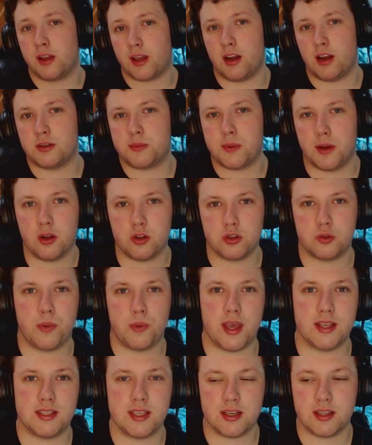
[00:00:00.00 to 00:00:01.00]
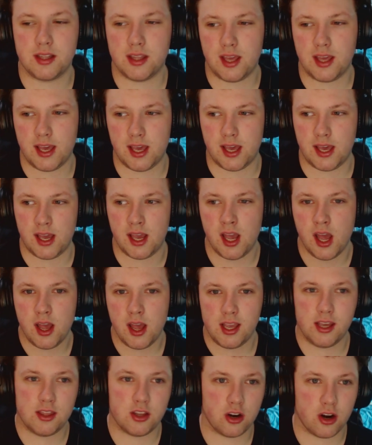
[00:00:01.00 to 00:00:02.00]
Counterspell is basically
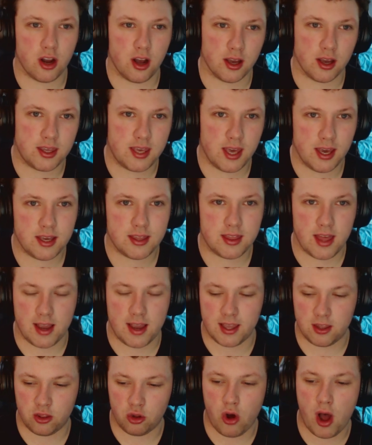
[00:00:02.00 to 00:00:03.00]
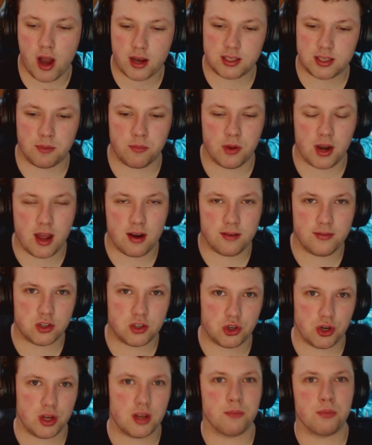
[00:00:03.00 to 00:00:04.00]
either a kick that can lock someone out of
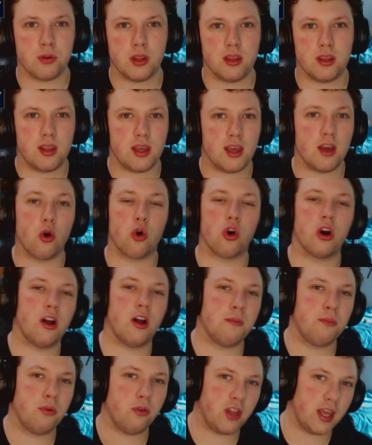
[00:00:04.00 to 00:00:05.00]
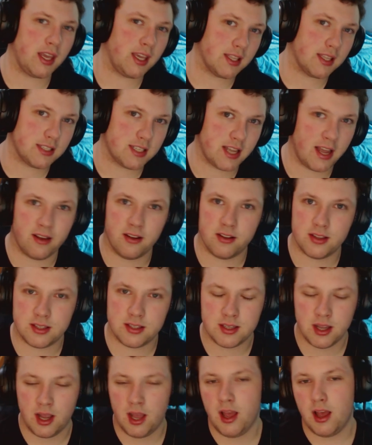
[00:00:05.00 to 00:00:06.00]
a tree completely or a blanket
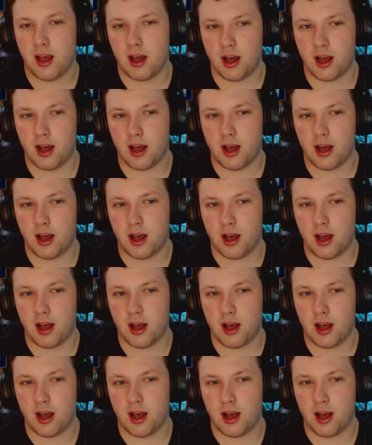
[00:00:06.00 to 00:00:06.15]
silence.